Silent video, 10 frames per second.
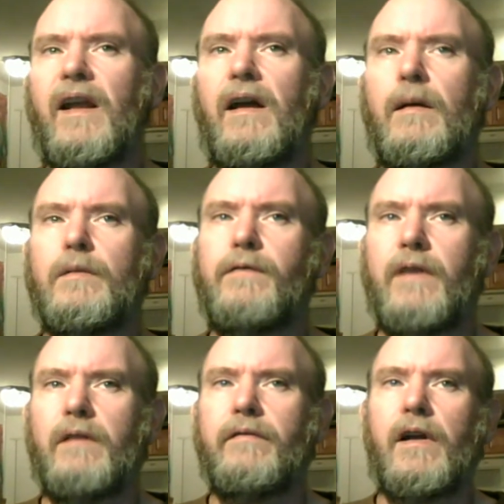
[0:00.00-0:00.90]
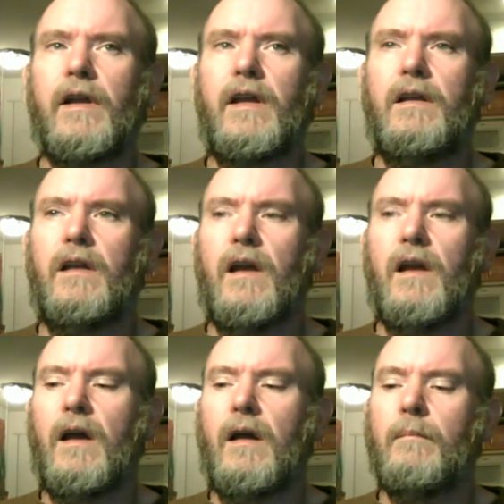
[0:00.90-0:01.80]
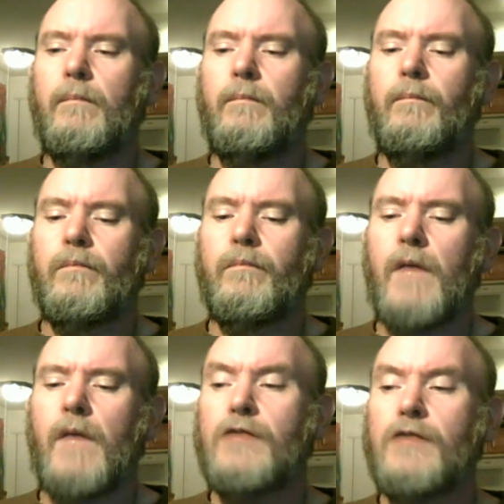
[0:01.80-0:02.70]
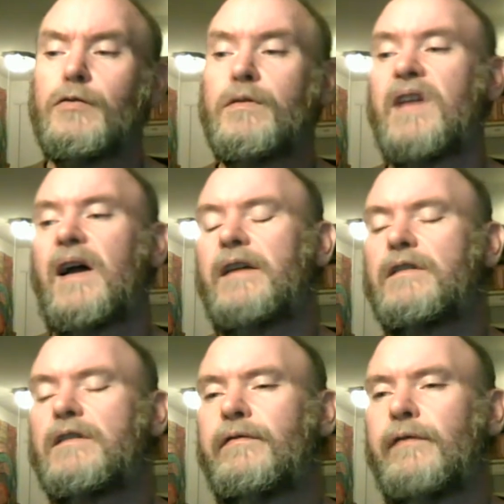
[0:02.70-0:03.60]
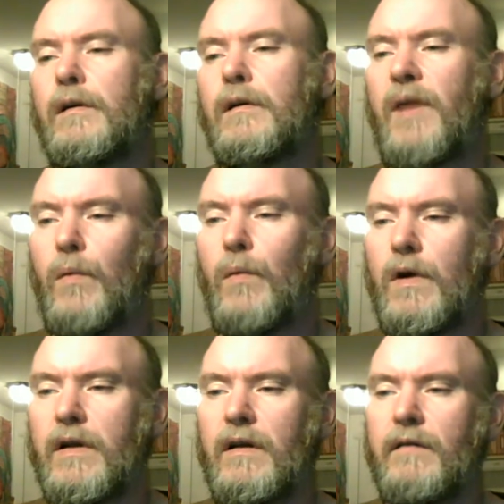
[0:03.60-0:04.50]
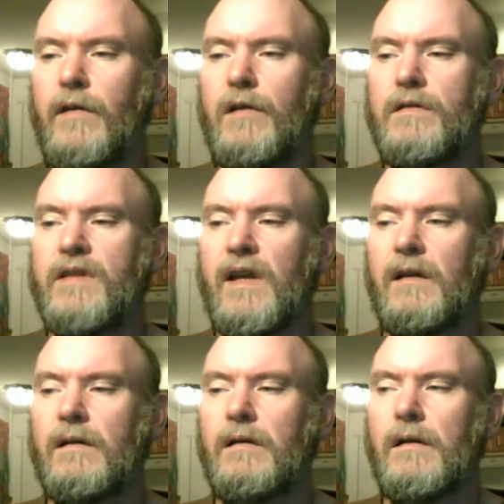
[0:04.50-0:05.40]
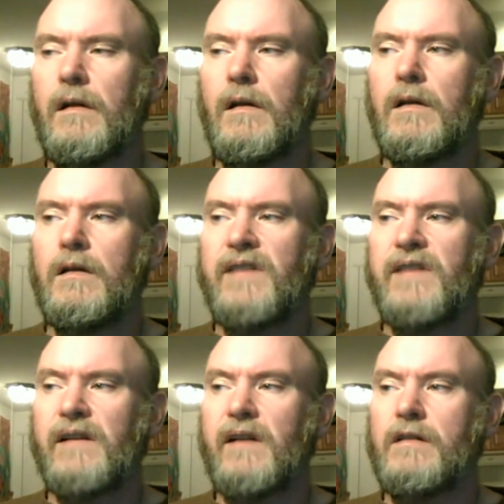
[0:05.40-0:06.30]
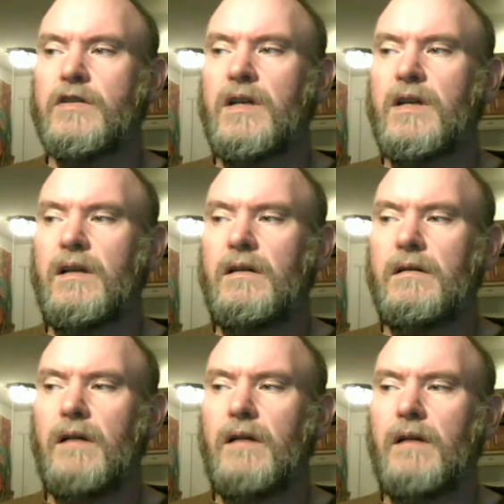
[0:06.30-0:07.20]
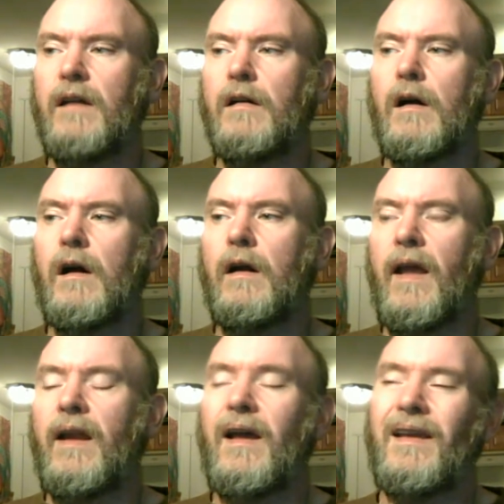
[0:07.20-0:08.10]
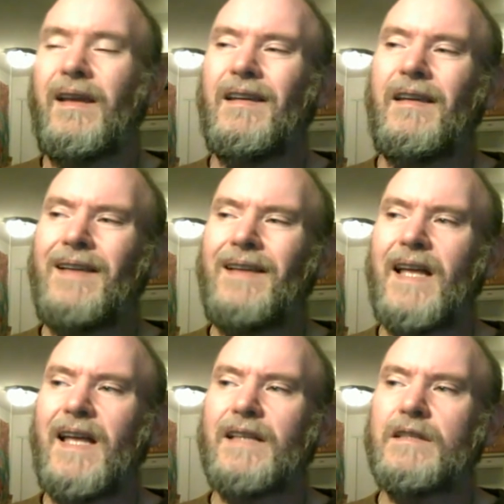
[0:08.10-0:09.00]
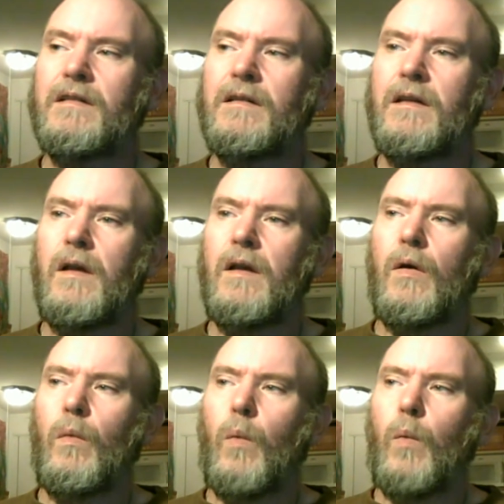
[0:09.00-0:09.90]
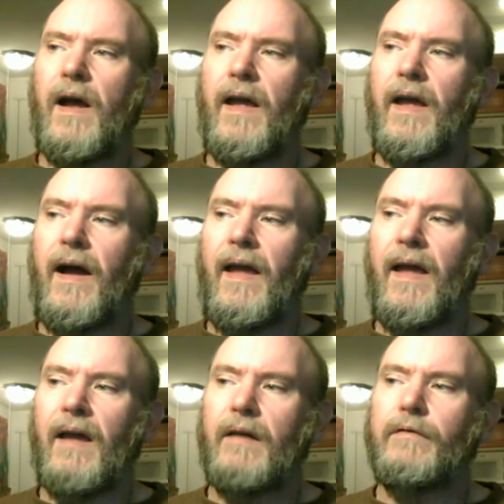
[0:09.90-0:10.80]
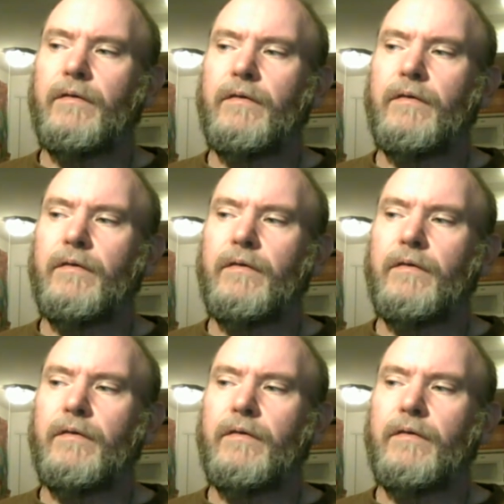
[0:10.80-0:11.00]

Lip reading: I always felt very ostracized for my want of using technology in art, and I guess that's why I have